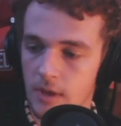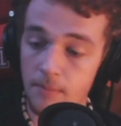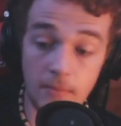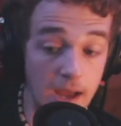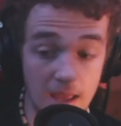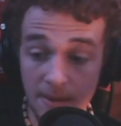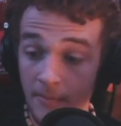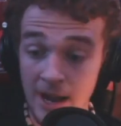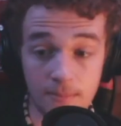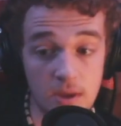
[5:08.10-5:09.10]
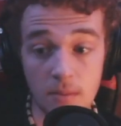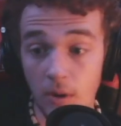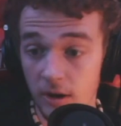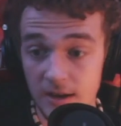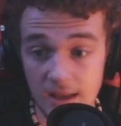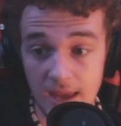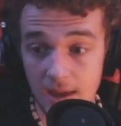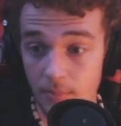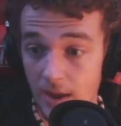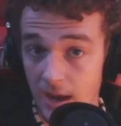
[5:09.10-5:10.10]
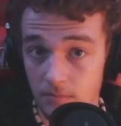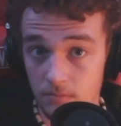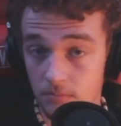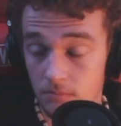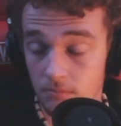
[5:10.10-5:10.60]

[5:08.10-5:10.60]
It might be a marketing campaign.